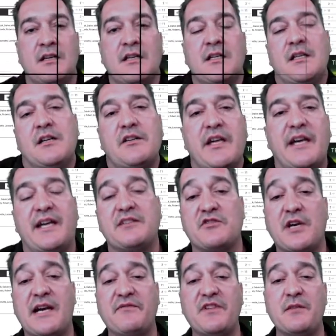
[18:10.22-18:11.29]
Okay, I
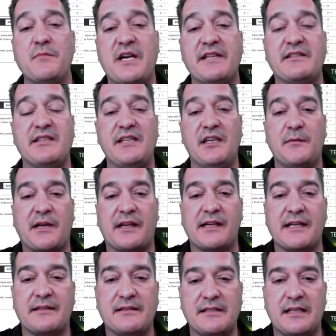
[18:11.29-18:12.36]
drafted my team. I
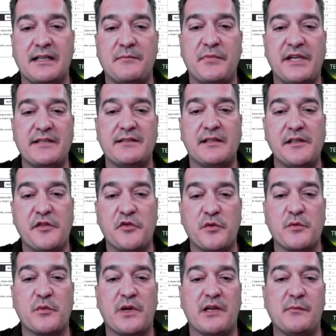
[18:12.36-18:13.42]
got basically 3
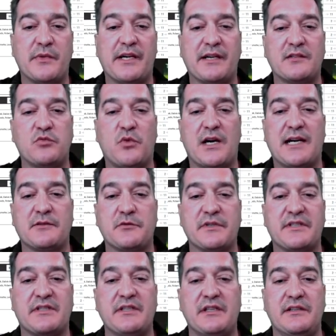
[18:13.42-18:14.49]
running backs, wide
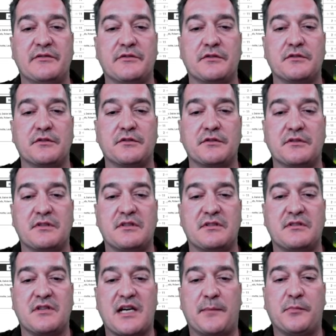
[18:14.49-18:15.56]
receivers, a
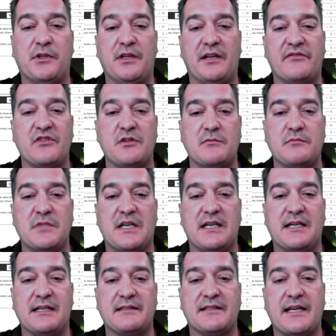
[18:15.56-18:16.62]
couple of them,
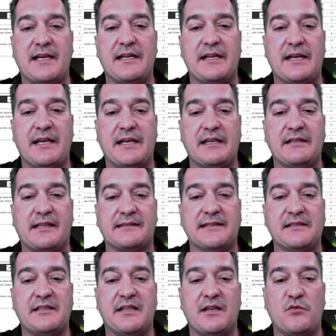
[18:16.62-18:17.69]
tight end. I'd like to
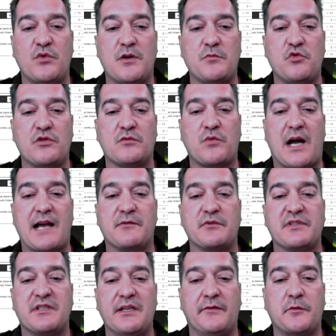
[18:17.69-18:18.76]
get one more wide
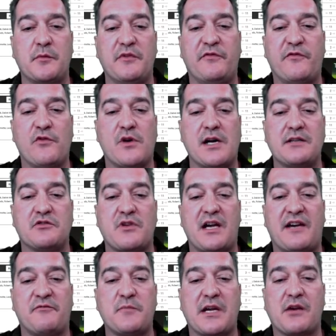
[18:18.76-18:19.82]
receiver before I draft
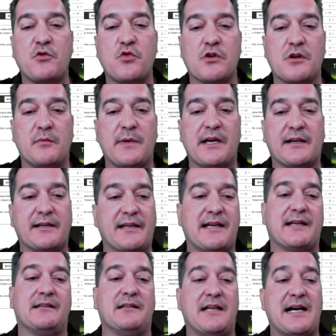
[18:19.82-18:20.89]
my quarterback. I got a
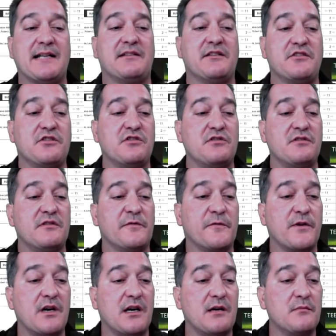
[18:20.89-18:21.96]
lot to choose
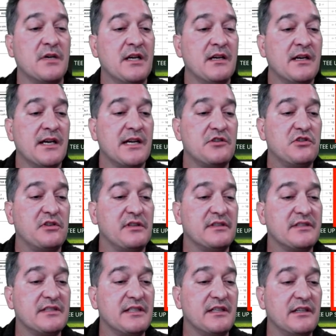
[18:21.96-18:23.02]
from. As you can
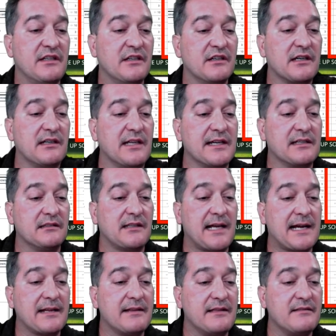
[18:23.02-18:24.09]
see here, I like a lot of
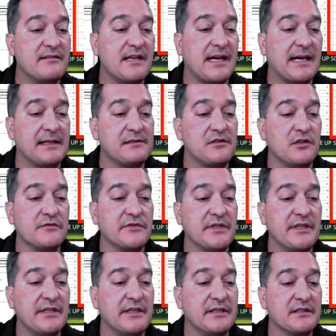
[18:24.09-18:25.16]
these guys over
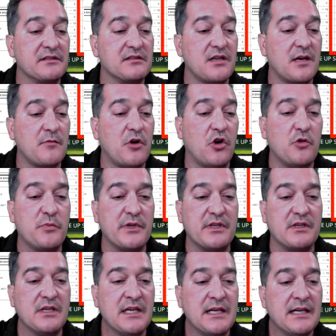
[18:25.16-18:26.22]
here, so I'm hoping
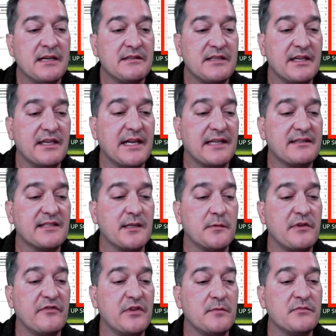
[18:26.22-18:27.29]
to get some of
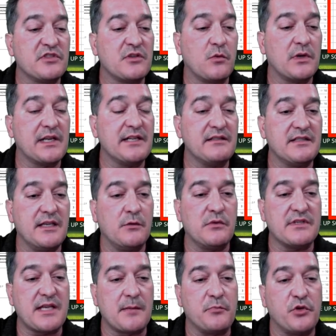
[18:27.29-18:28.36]
them. So what I did was
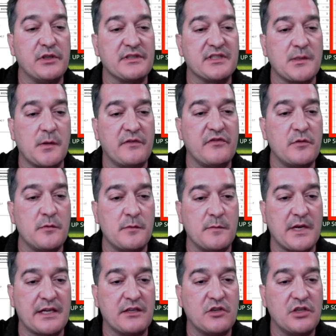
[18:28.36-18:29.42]
I put some of them in my
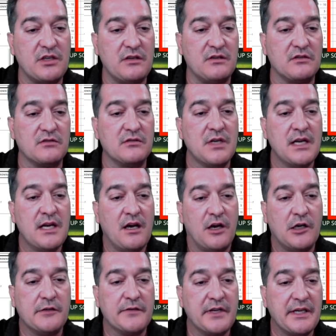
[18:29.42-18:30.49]
queue.
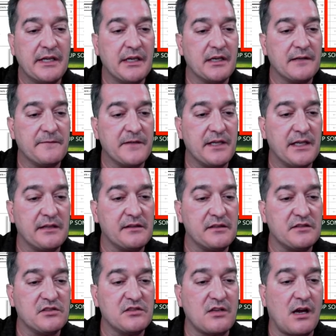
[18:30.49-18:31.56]
Over here, if you hit the
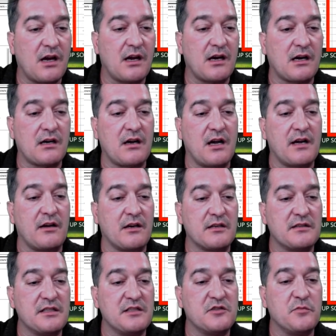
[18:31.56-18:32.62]
star on
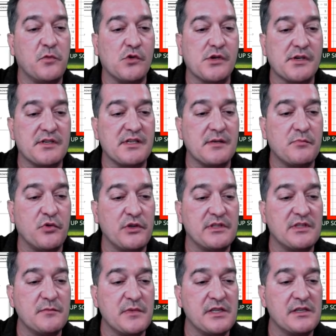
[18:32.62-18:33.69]
RT Sports, it puts
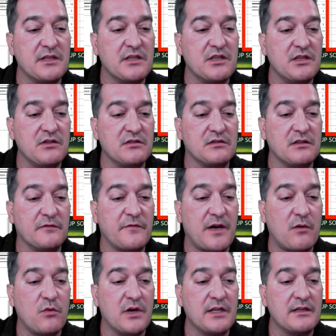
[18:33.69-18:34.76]
them in the queue. So if I
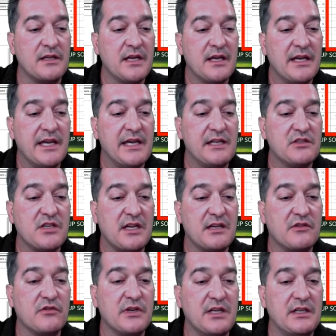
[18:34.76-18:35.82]
want AJ
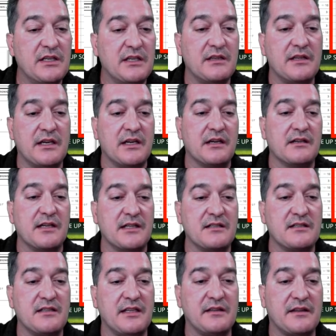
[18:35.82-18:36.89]
Green in there, I just
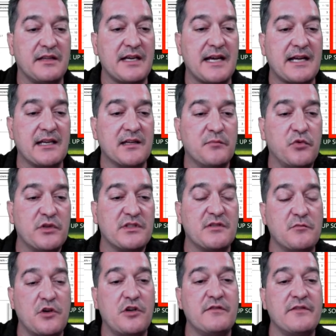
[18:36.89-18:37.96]
hit that and it puts them
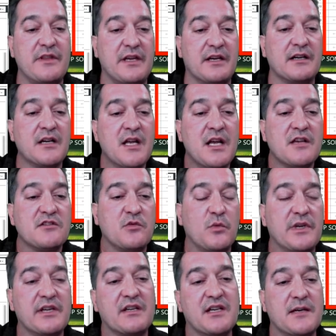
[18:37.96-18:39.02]
over there. So when it
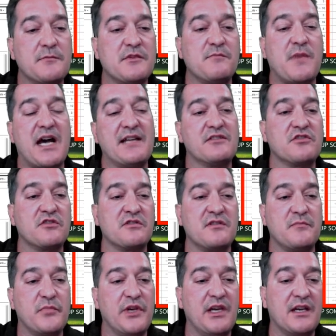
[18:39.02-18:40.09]
comes my turn to
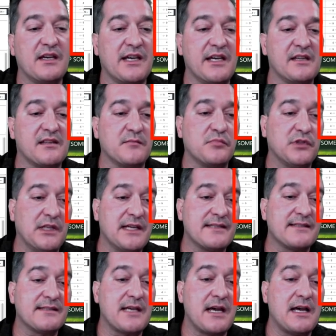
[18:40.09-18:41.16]
pick, I hit the plus
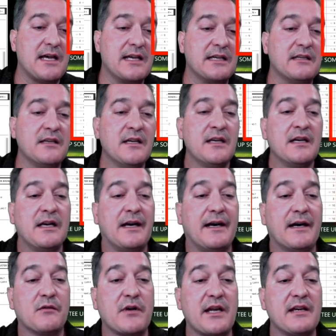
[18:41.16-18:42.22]
sign.
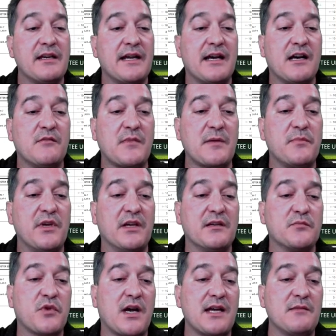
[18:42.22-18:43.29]
Right now, my pick could
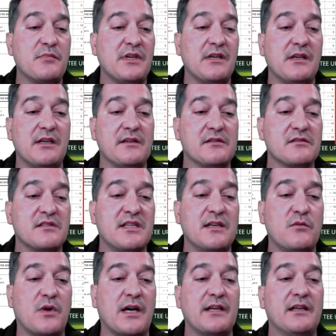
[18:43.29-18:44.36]
probably be either
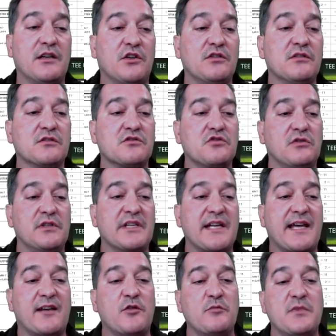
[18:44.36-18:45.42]
T.Y. Hilton or Julian
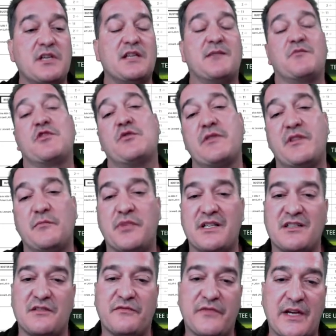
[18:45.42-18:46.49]
Edelman. I'm going with a bunch of
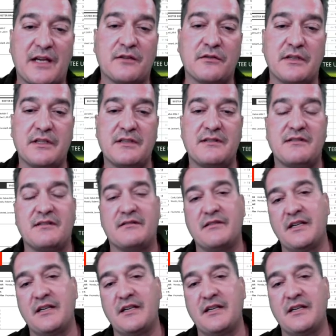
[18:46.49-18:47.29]
veterans.